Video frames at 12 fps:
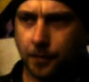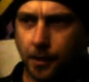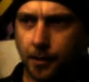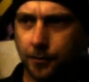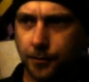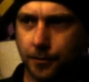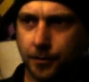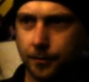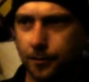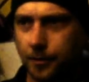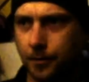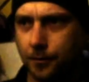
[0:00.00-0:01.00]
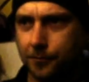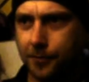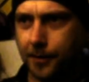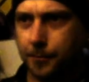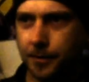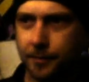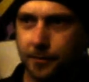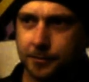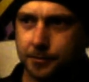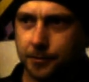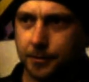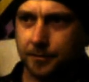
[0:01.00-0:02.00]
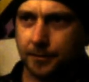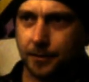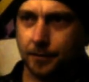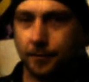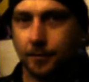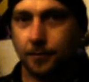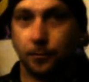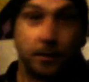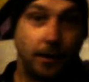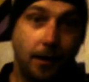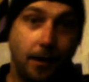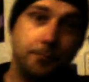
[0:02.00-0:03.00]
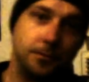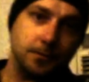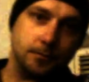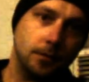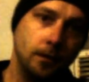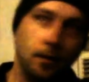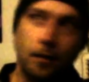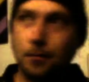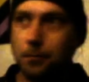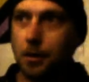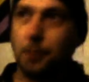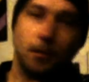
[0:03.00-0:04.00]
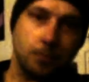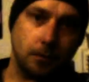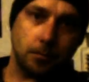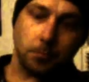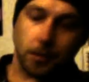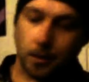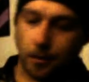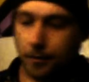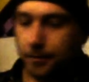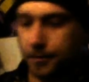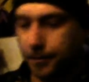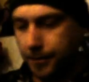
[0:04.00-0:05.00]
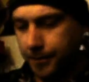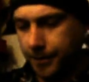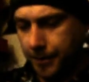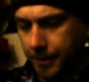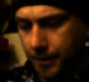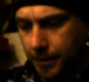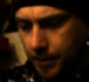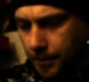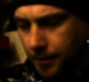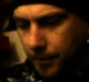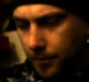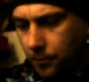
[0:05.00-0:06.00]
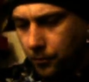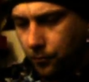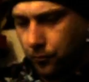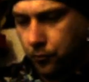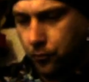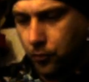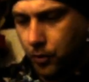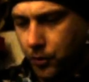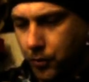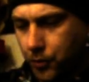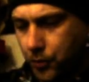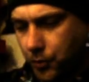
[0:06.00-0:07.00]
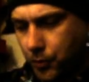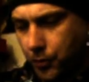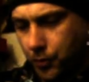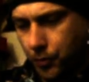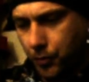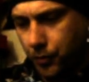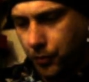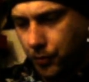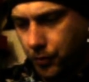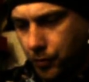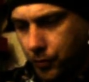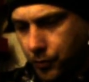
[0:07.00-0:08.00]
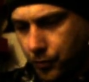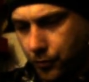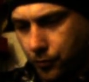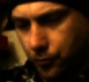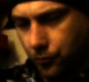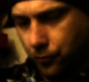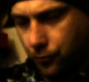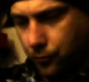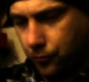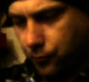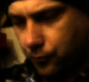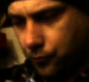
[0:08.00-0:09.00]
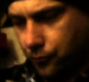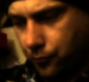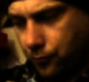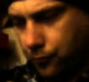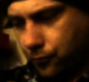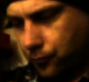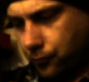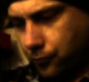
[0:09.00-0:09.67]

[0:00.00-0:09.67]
Oh yeah, after all that, he buries Richard, and he uses his bow staff skills on some walkers, trying to get some aggression out probably.